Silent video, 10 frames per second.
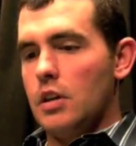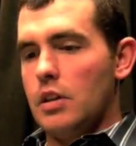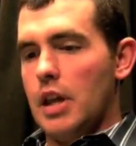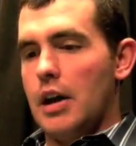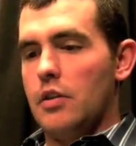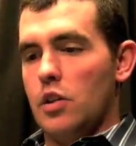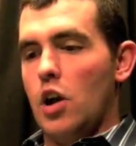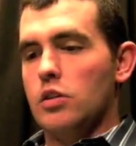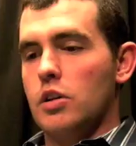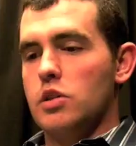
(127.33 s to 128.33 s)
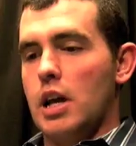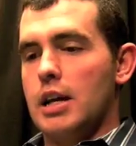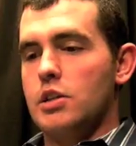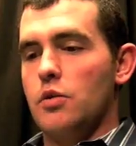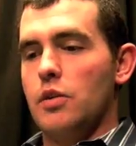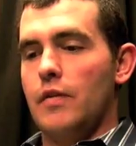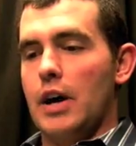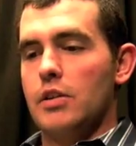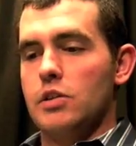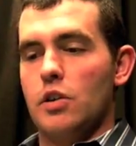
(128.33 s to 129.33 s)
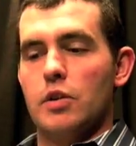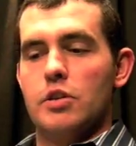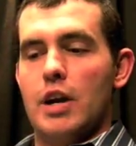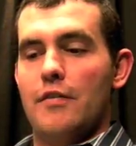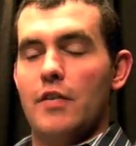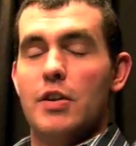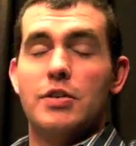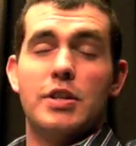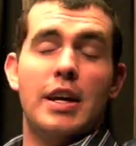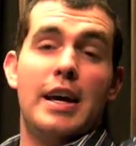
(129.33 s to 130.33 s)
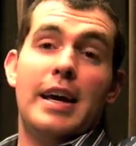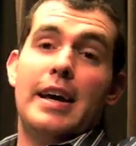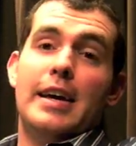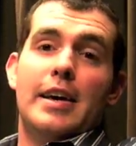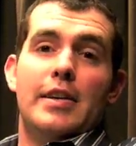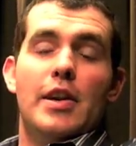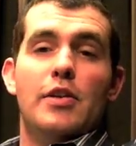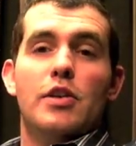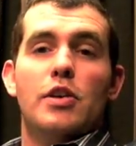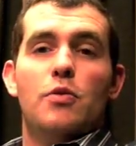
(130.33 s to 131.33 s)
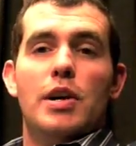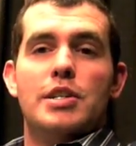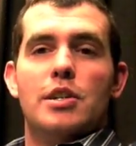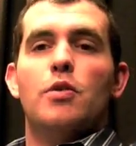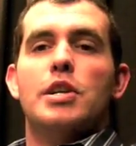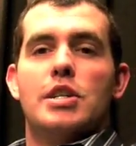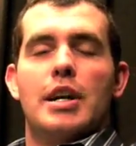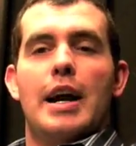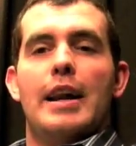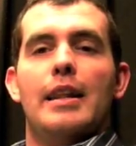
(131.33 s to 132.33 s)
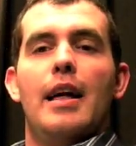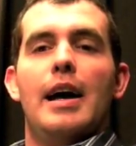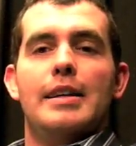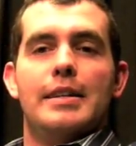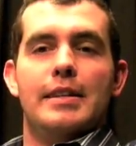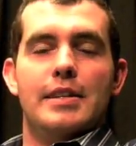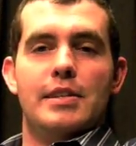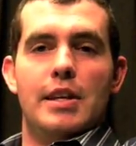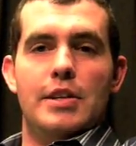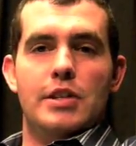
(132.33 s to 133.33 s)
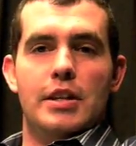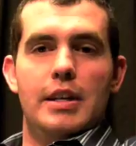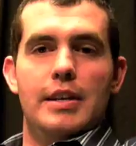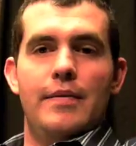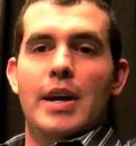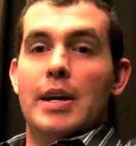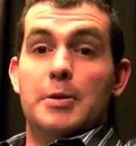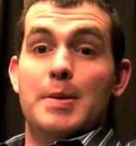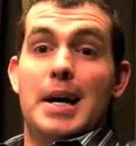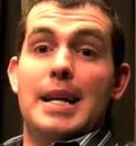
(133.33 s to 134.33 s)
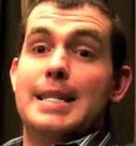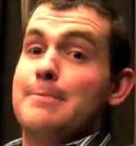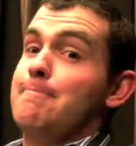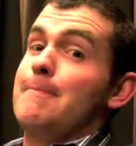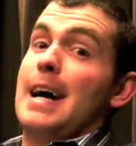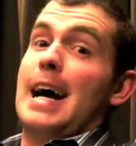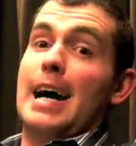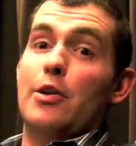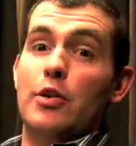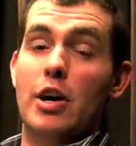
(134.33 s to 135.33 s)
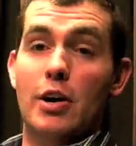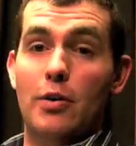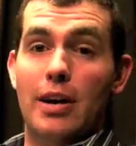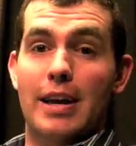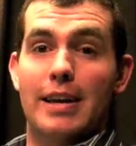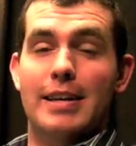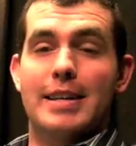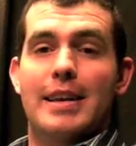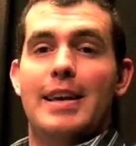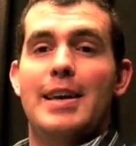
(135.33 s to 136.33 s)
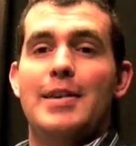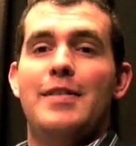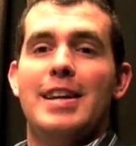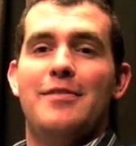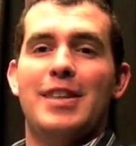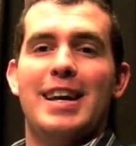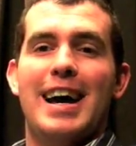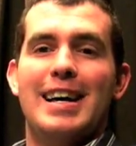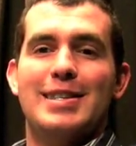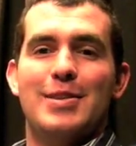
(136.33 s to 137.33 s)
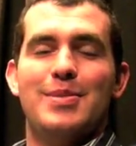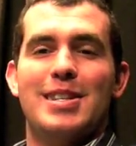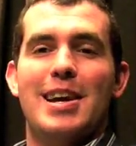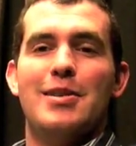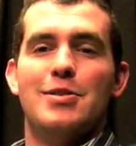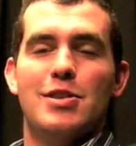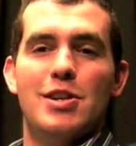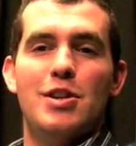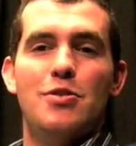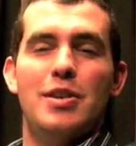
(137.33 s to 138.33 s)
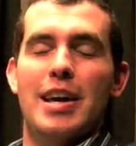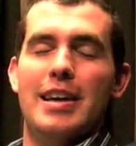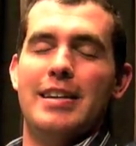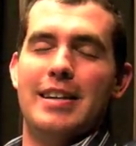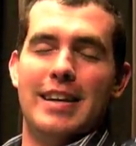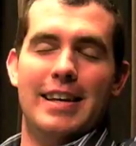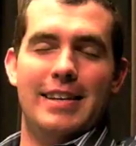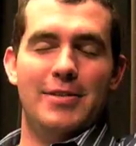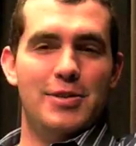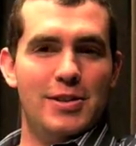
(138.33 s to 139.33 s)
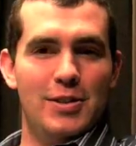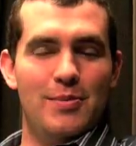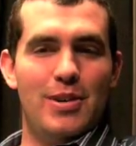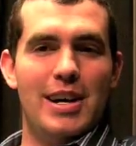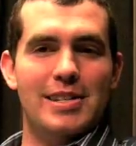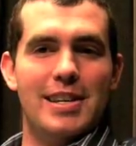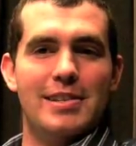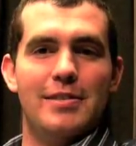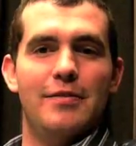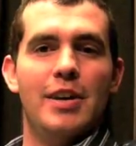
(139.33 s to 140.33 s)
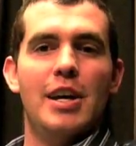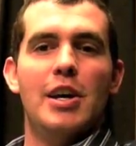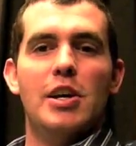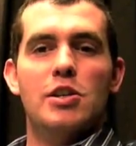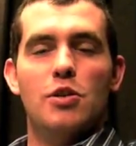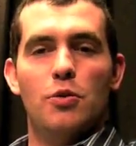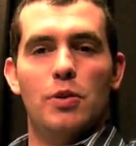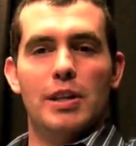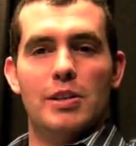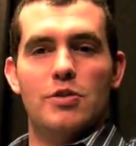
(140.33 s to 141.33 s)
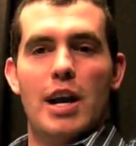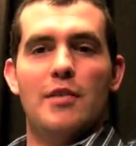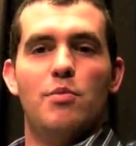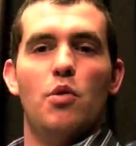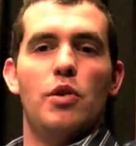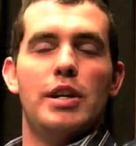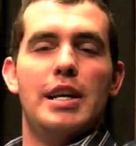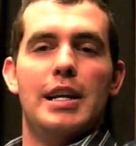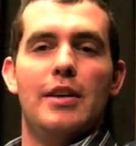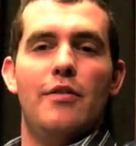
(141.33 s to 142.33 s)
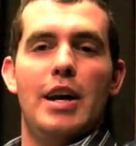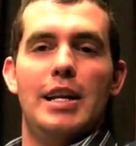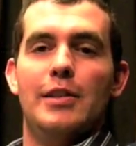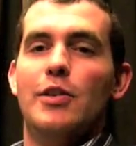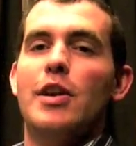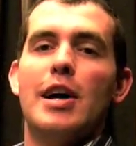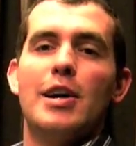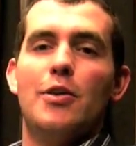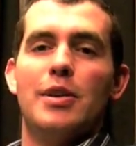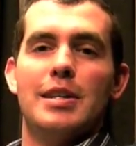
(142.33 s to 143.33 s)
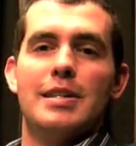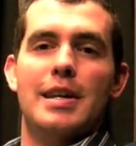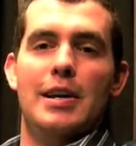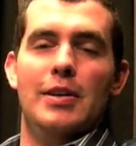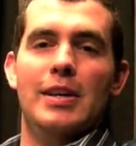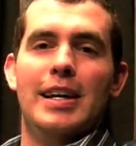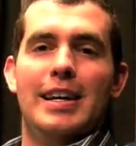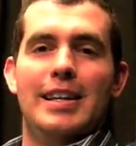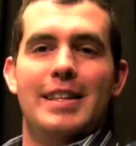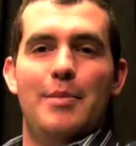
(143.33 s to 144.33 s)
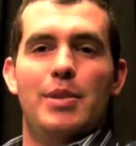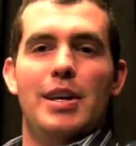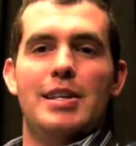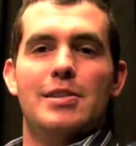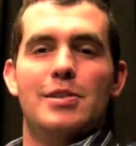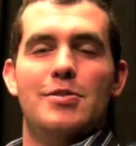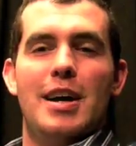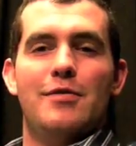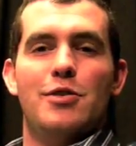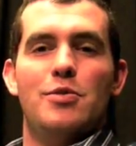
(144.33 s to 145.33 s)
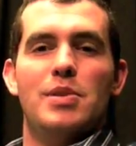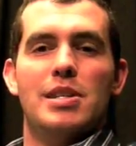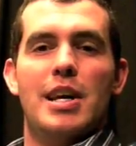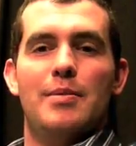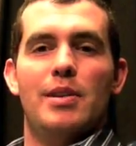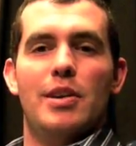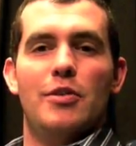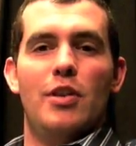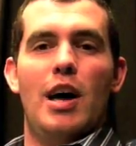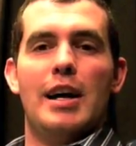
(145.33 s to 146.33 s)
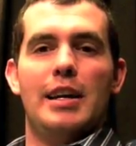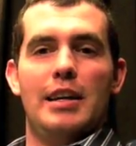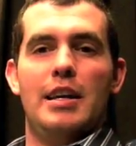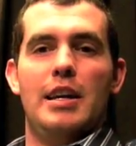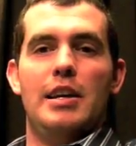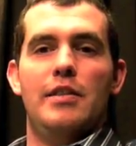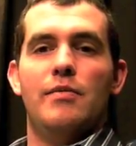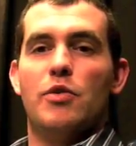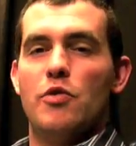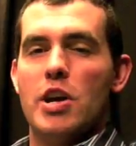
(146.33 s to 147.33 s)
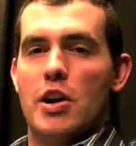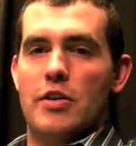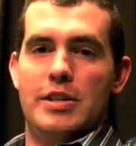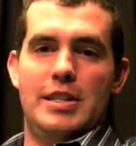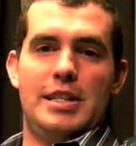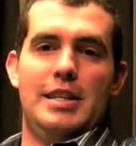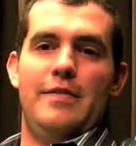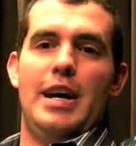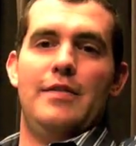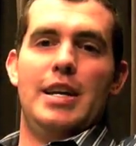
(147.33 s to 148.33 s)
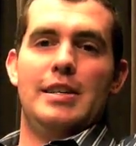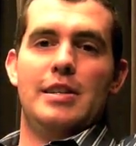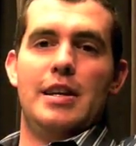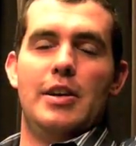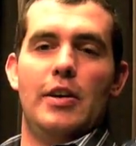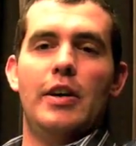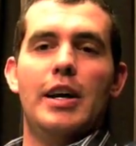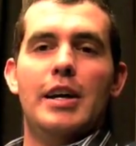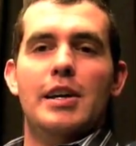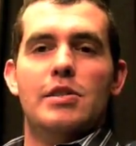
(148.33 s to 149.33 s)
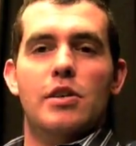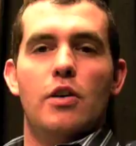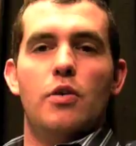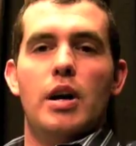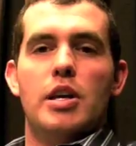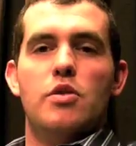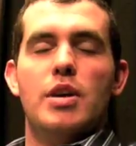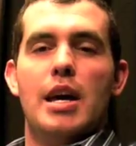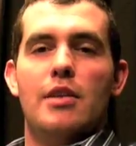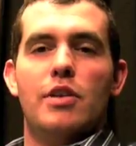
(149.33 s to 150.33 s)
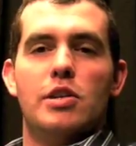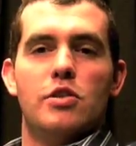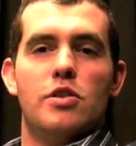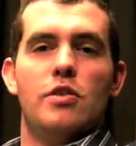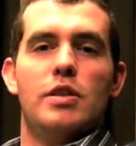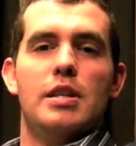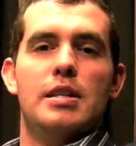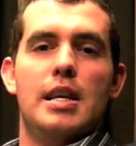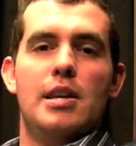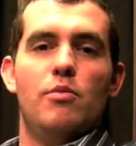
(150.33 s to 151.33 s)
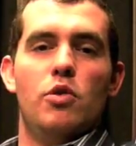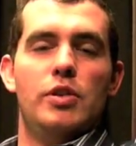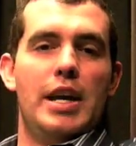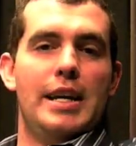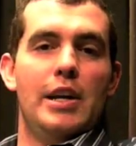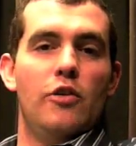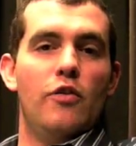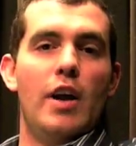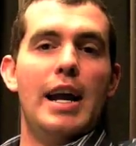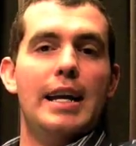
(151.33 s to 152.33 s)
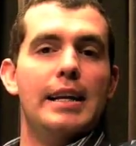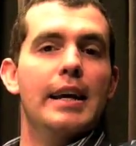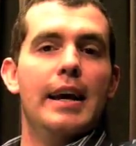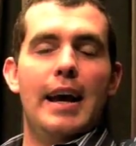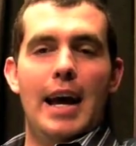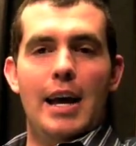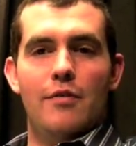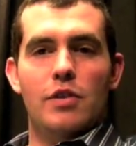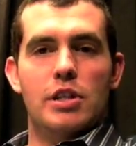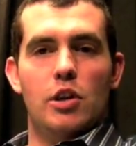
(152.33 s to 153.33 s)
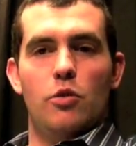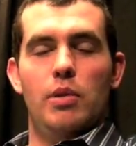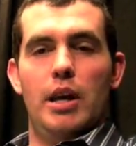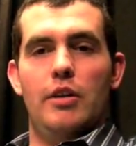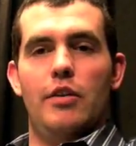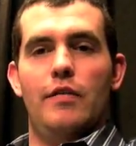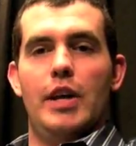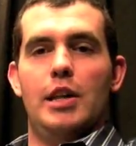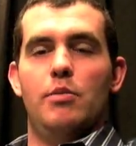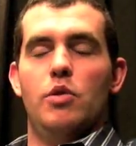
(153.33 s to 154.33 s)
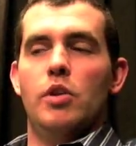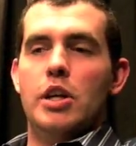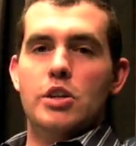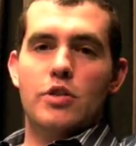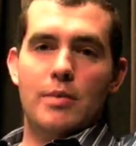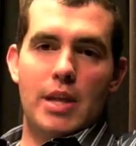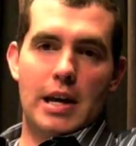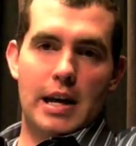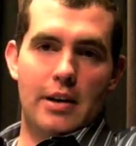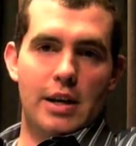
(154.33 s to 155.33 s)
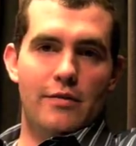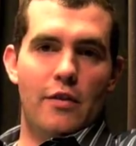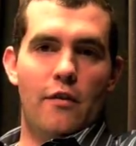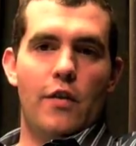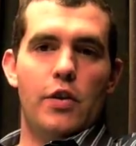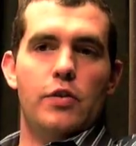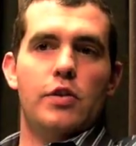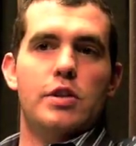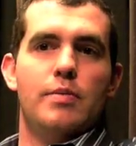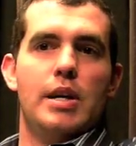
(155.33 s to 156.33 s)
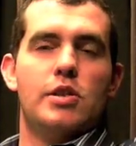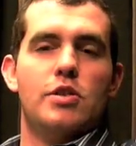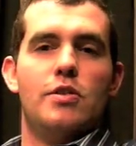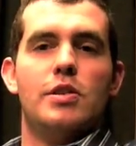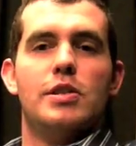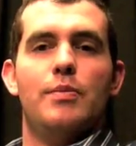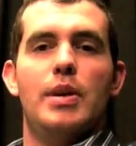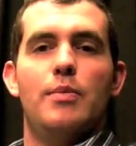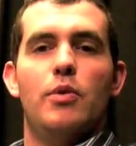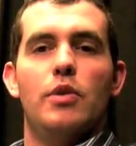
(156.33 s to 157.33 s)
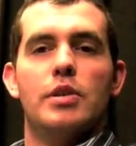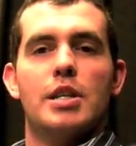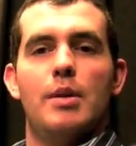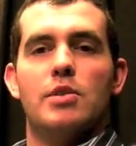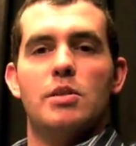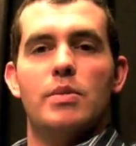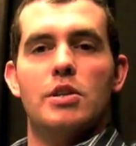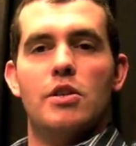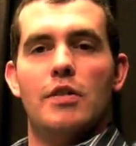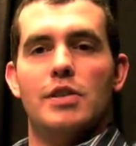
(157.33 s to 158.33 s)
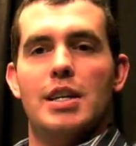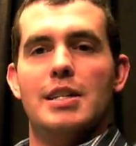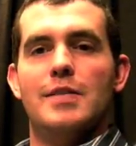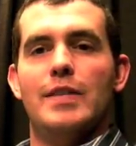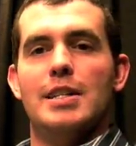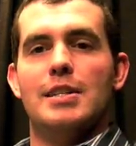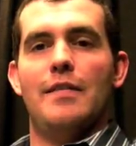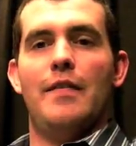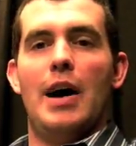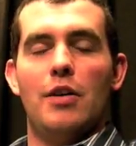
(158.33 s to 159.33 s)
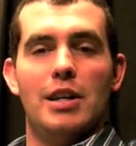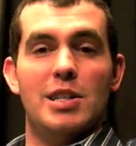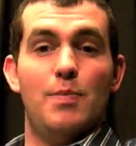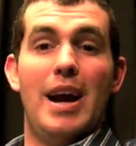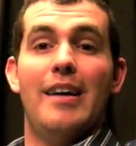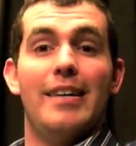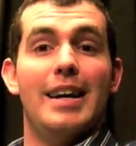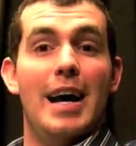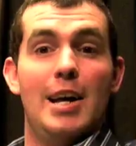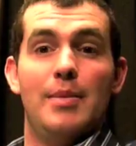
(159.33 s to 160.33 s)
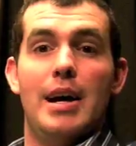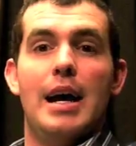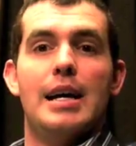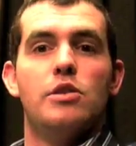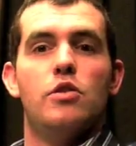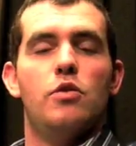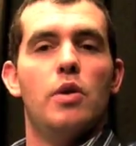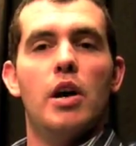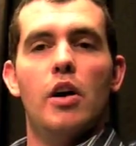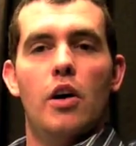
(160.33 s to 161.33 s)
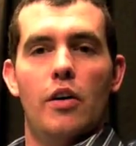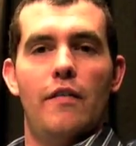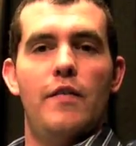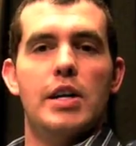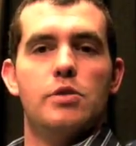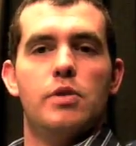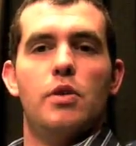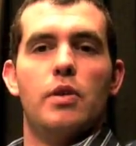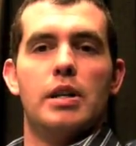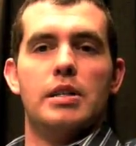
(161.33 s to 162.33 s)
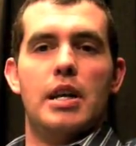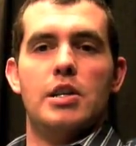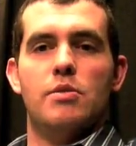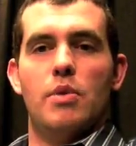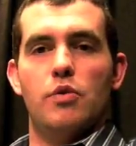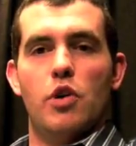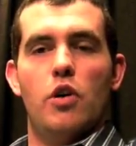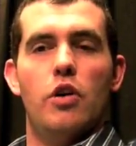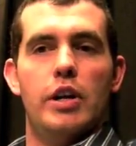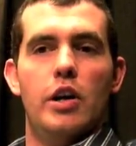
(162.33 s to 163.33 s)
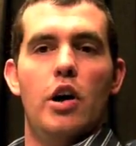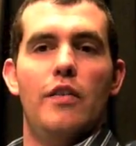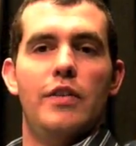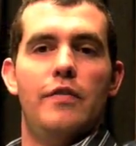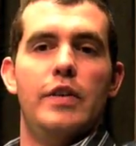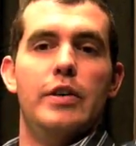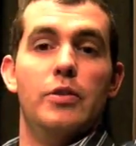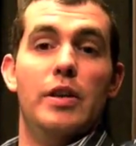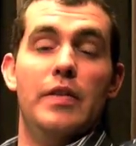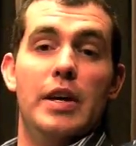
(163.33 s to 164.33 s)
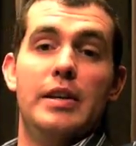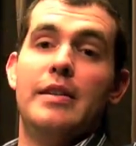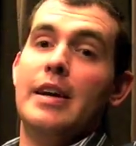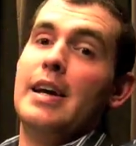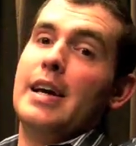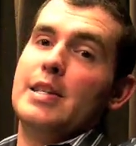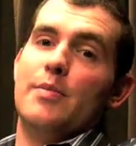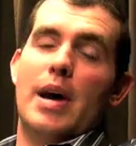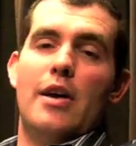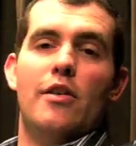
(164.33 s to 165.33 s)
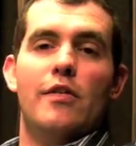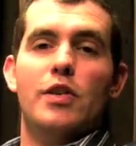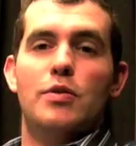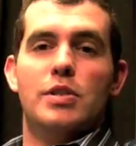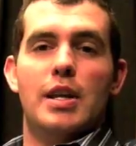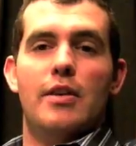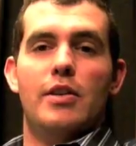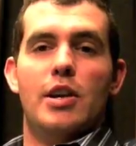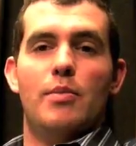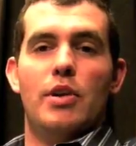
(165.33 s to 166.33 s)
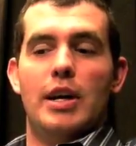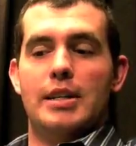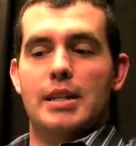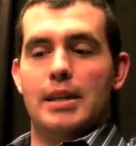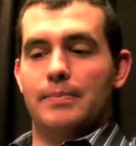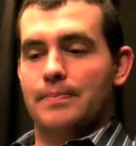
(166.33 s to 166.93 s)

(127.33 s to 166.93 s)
Now, along those lines, who are the Falcons going to draft first? Another good question I got a lot in this session, and to be honest, I don't know, and even if the guys upstairs knew yet, and again, they're still in the process of tooling the draft board, getting it ready, they're not going to tell. That place, the draft room, is kept under lock and key 365 days a year. So you can rest assured that the team will take and grade every single player available, trim that down even further to make sure it's the people, as Thomas Dimitroff says, fits the Falcons paradigm, guys who are fits with the organization both on and off the field, and then it's a matter of who's there at number 19.